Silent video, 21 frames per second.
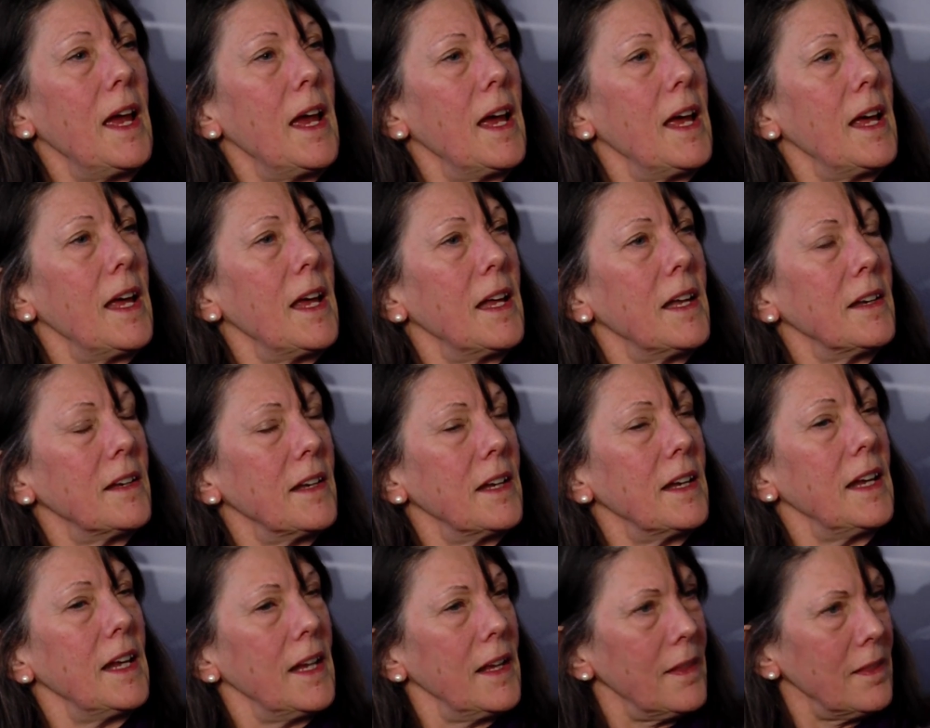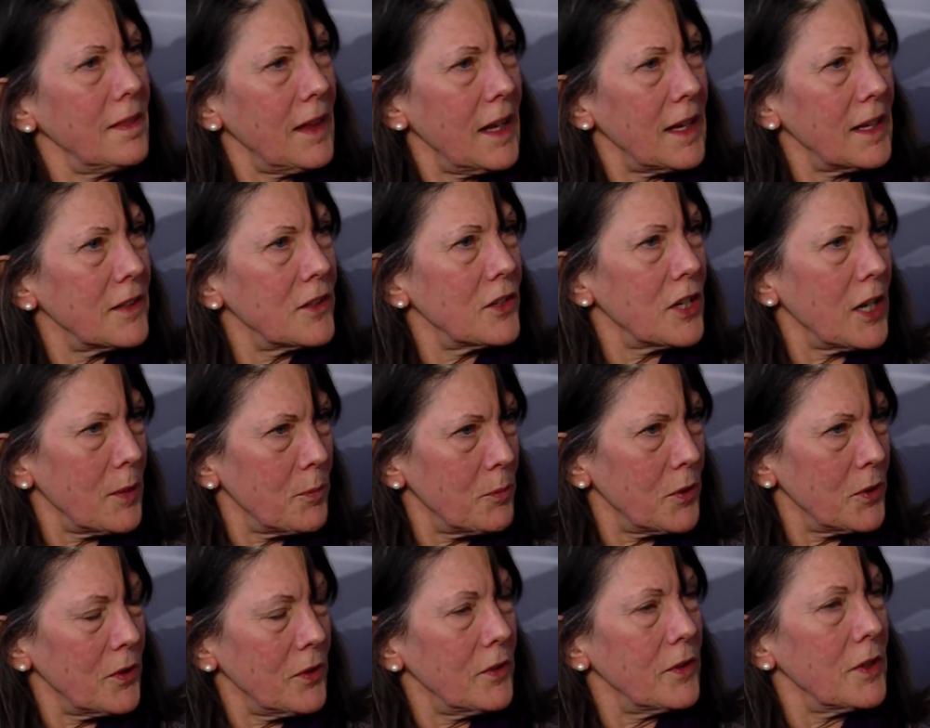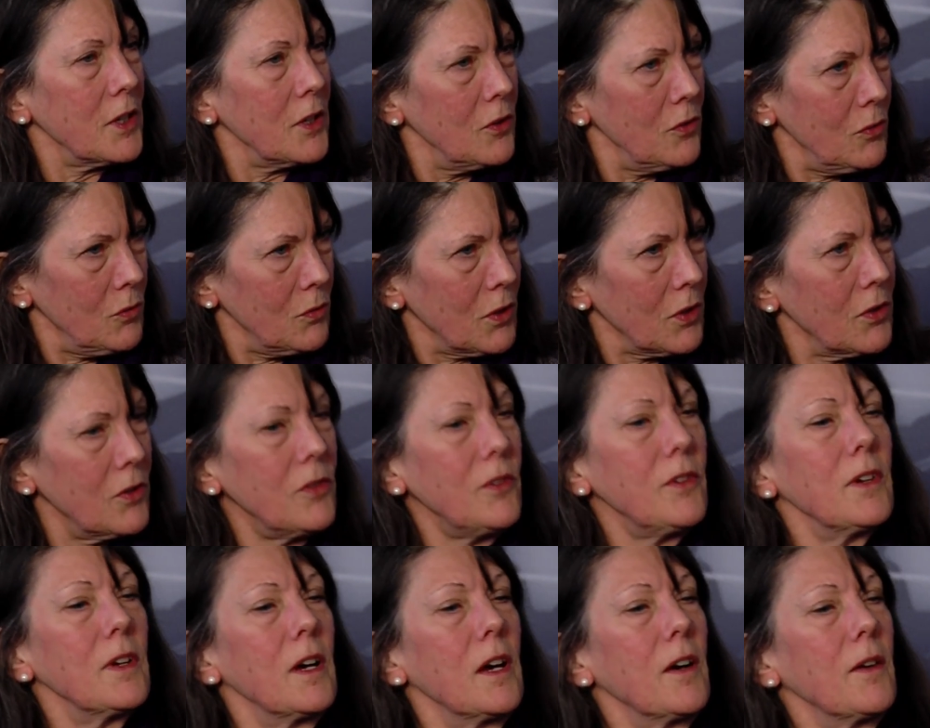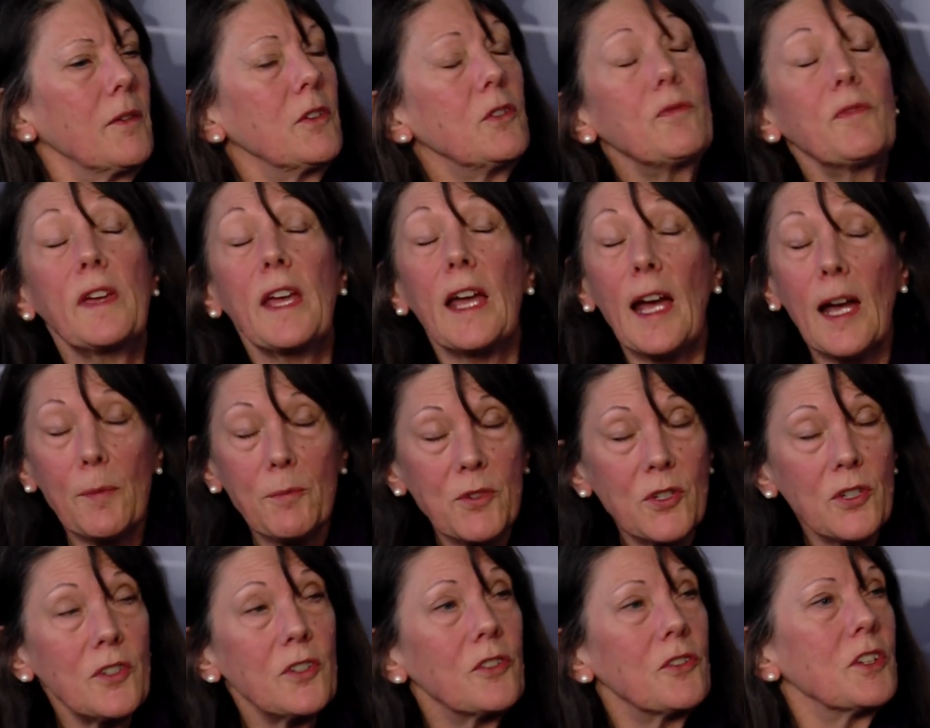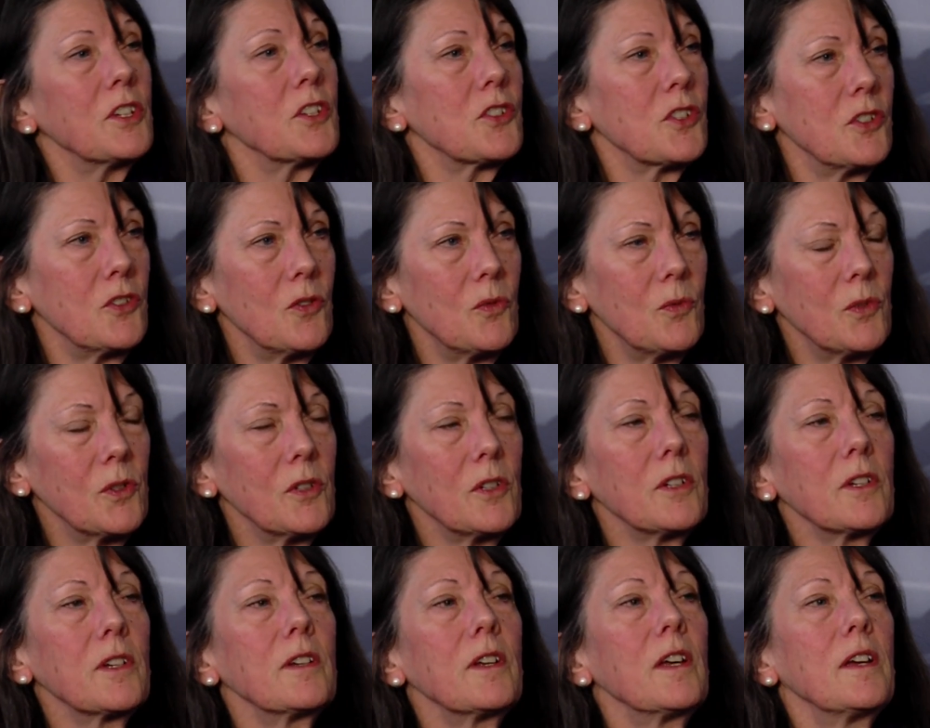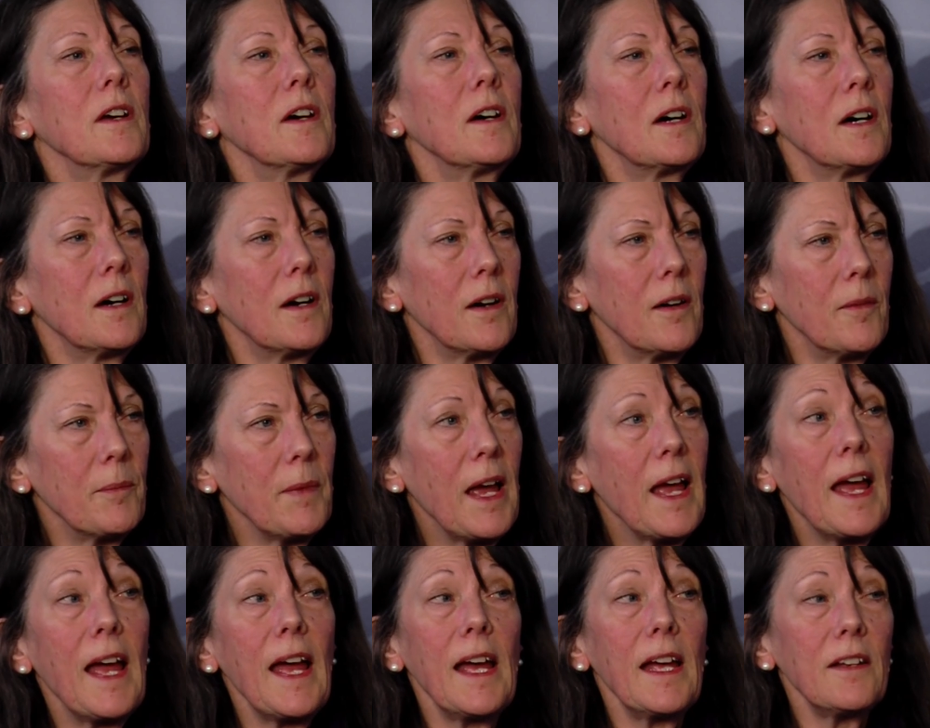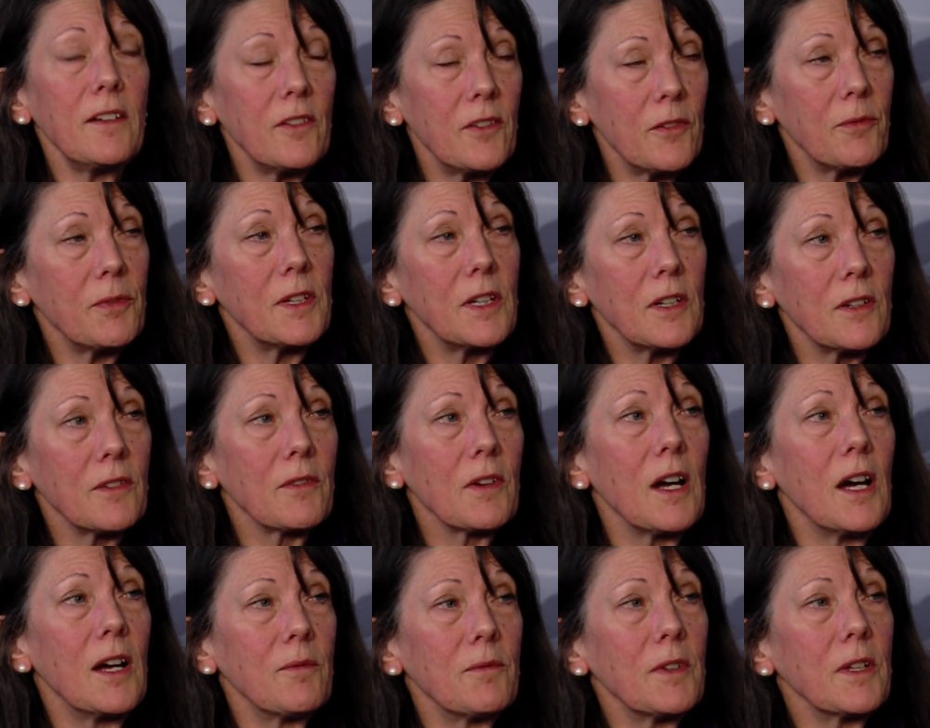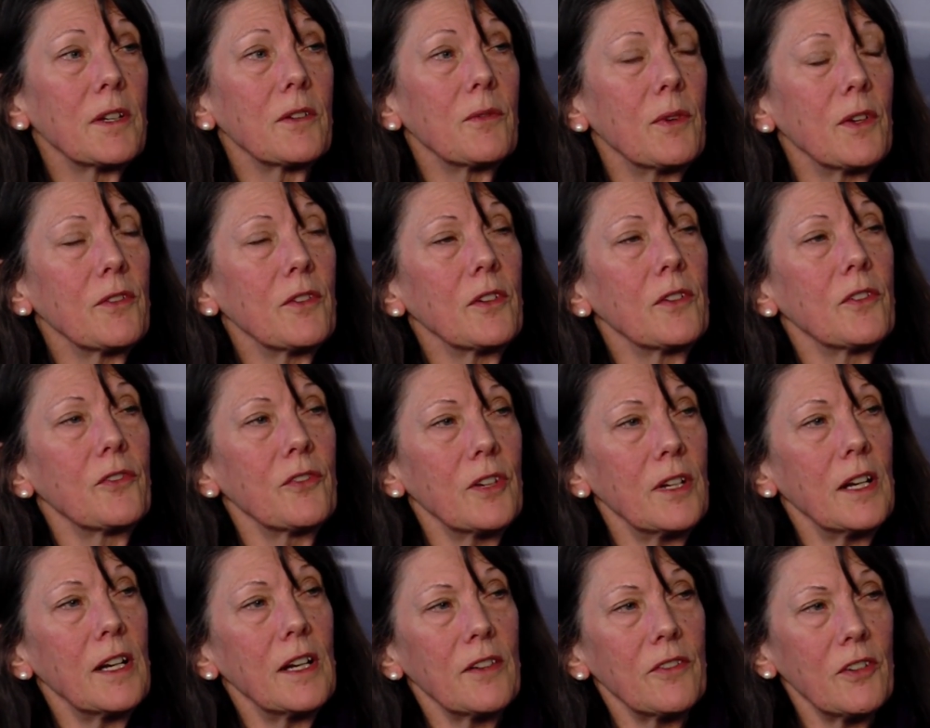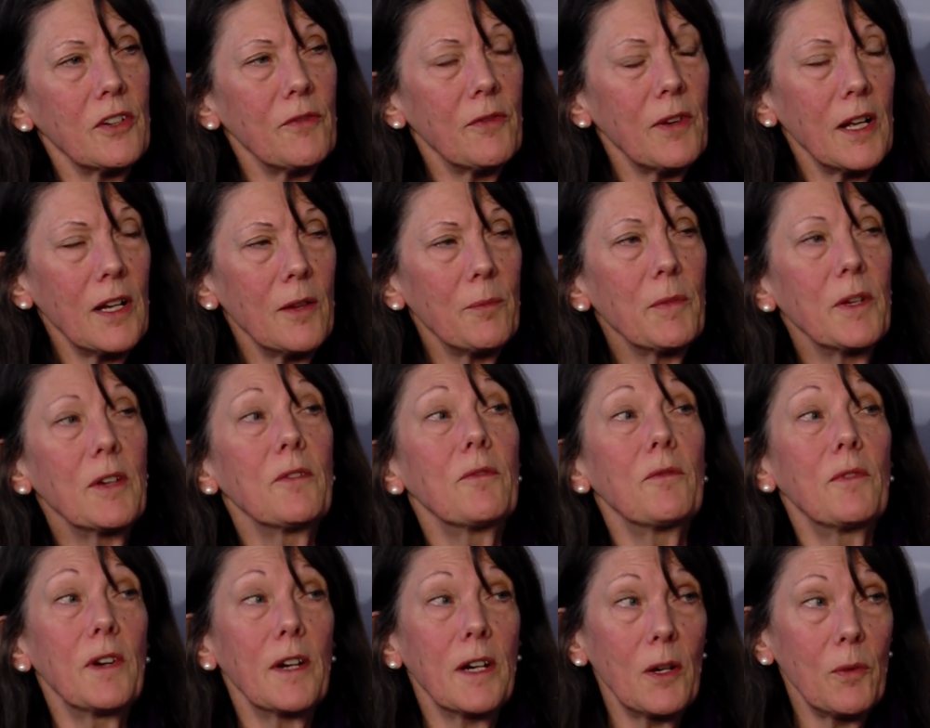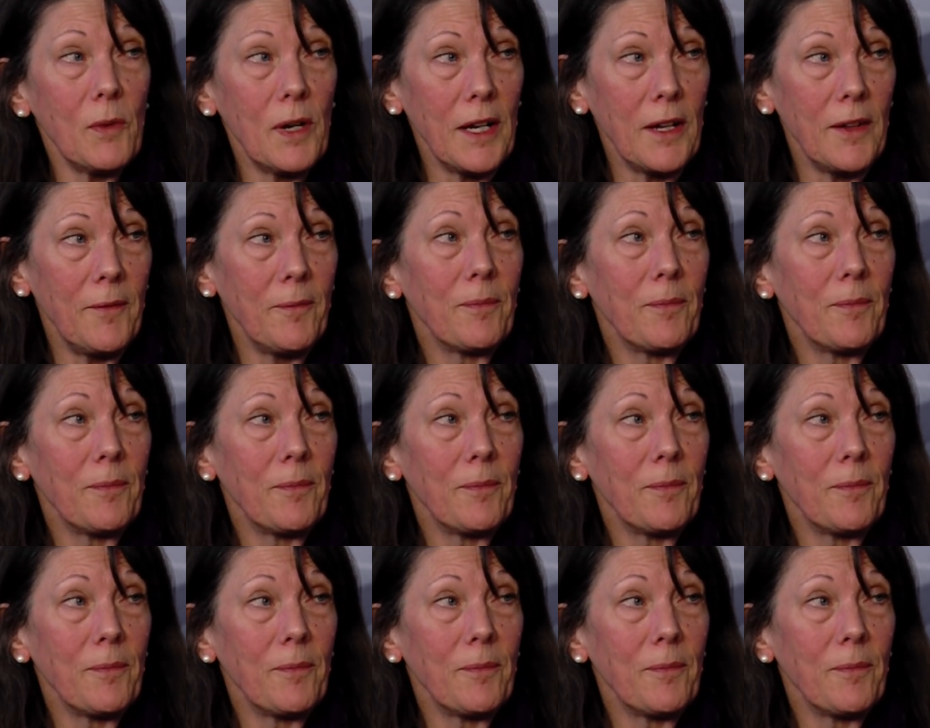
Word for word: And in that chapter that you wrote, uh, you've captured this new world um, and the field of conflict resolution and its development very well.